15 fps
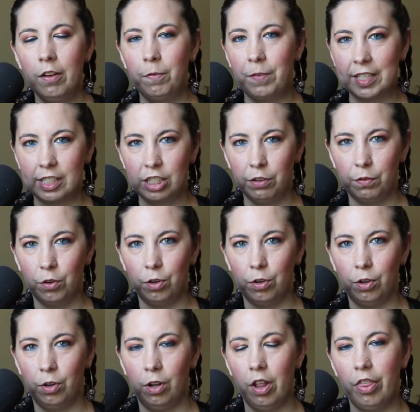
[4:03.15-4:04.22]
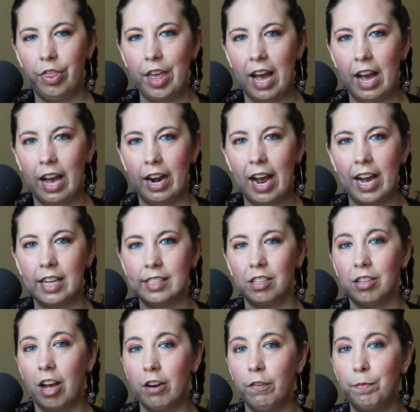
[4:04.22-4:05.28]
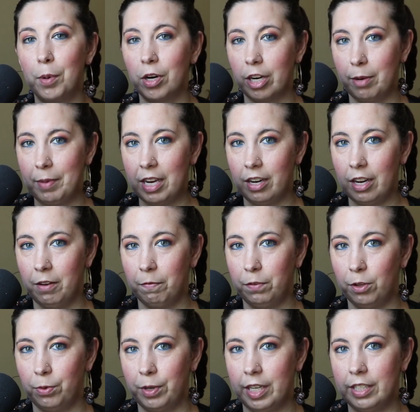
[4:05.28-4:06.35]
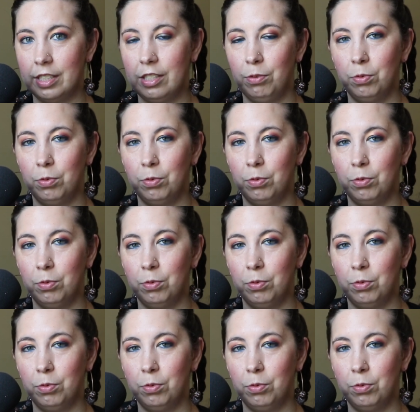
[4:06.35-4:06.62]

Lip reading: festival that has a lot of Burning Man influence.